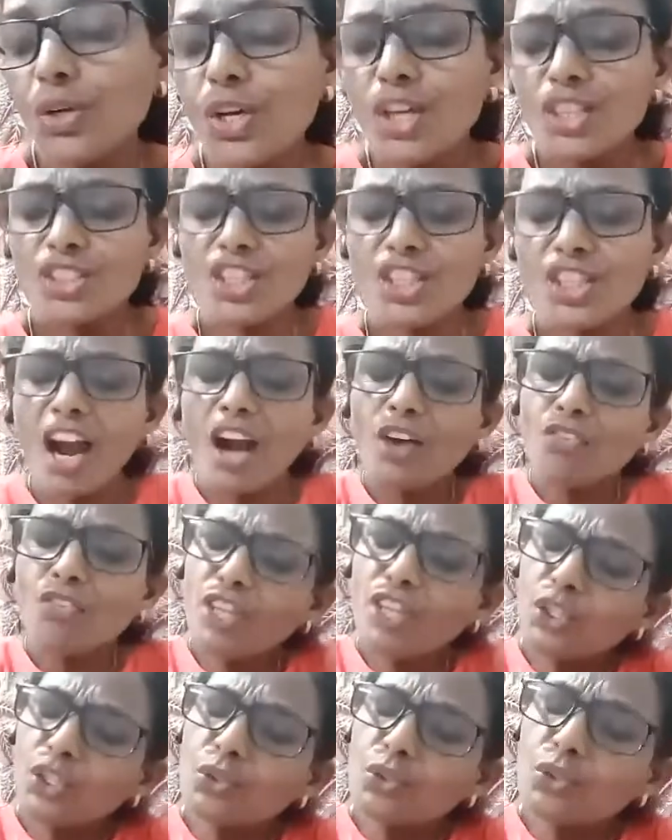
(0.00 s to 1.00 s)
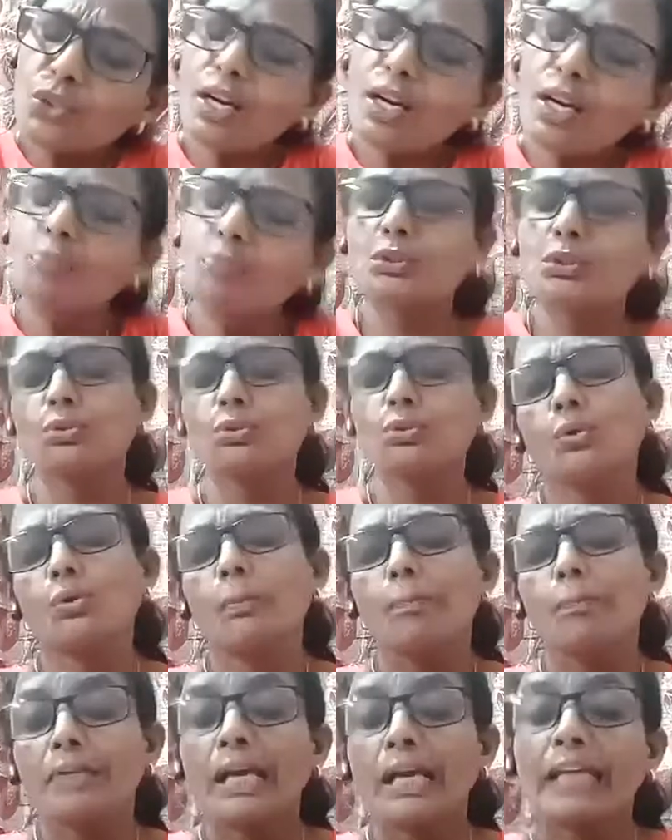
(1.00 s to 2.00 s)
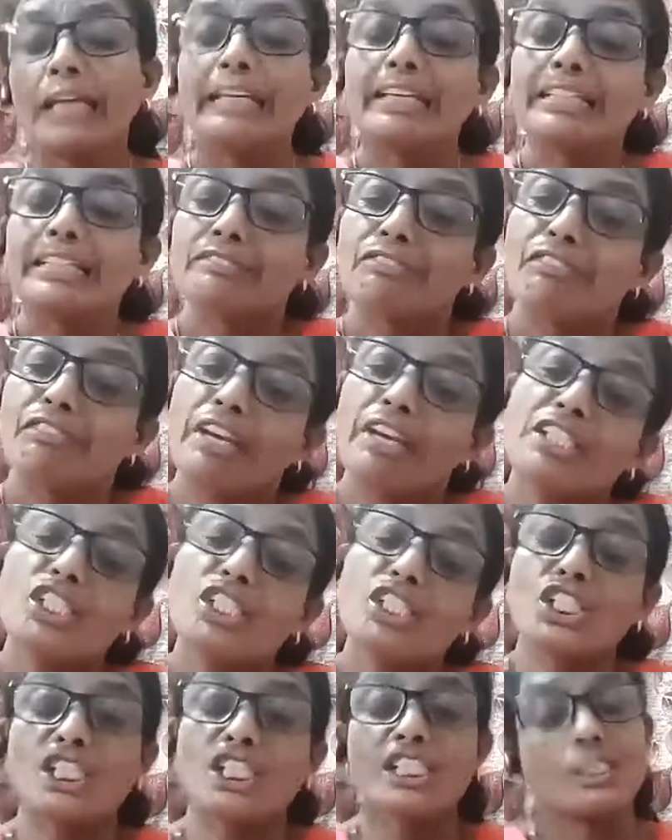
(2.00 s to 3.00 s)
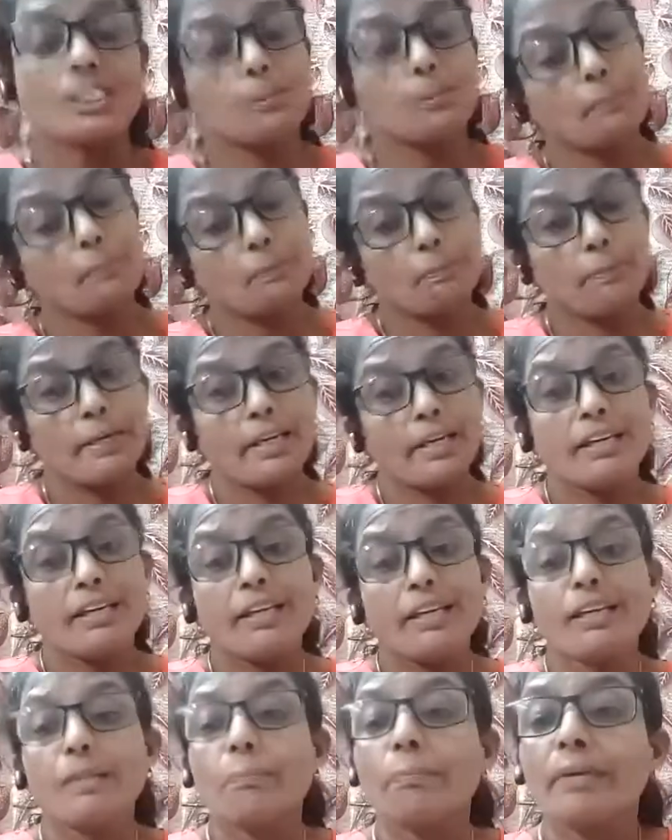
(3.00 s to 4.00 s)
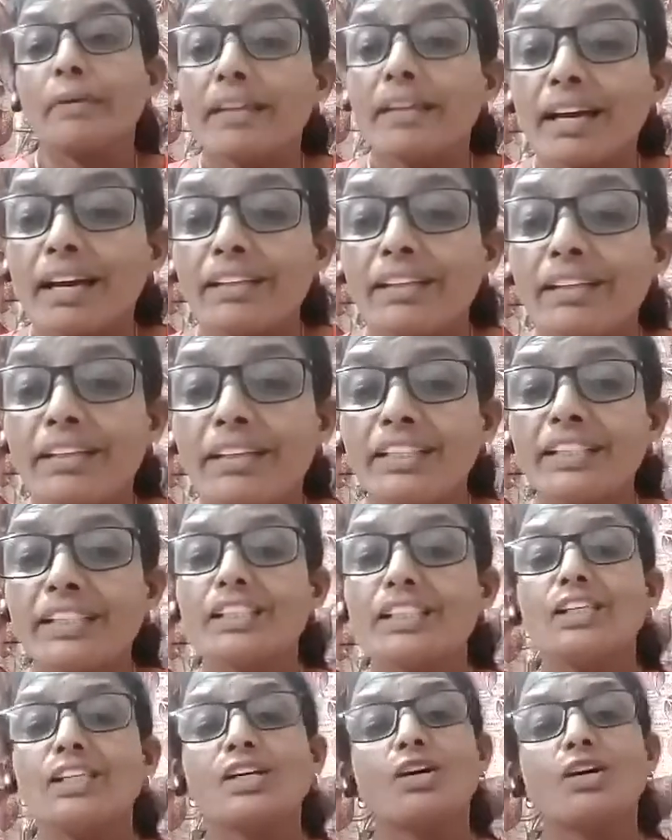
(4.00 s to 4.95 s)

So how will you come to know that whether she is preparing biryani